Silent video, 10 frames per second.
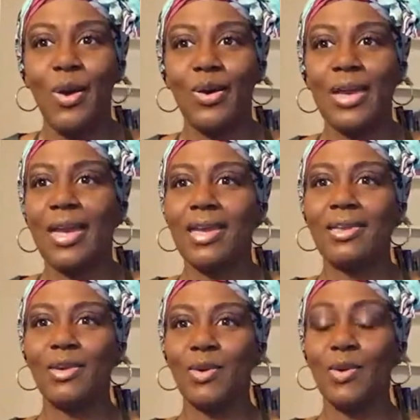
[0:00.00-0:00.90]

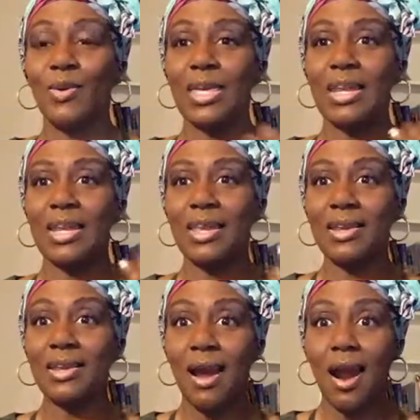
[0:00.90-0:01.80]
Okay,
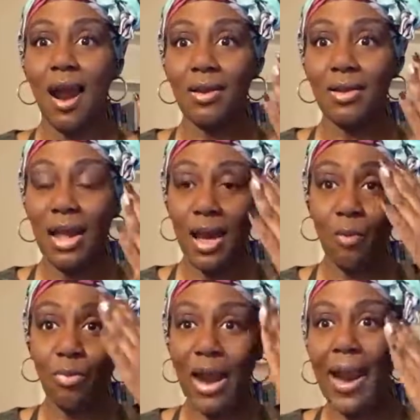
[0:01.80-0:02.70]
getting
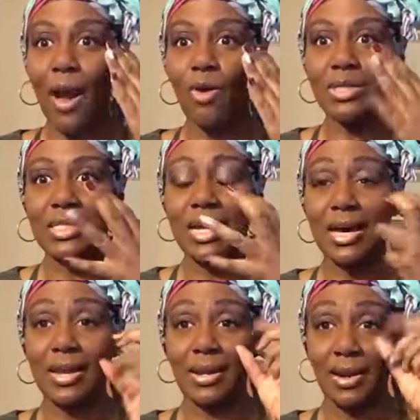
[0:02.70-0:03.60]
our brows
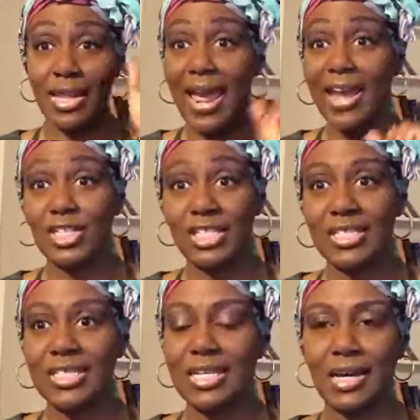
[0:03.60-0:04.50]
done, our
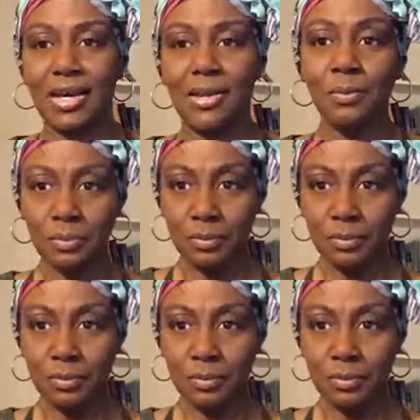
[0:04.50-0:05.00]
lashes done.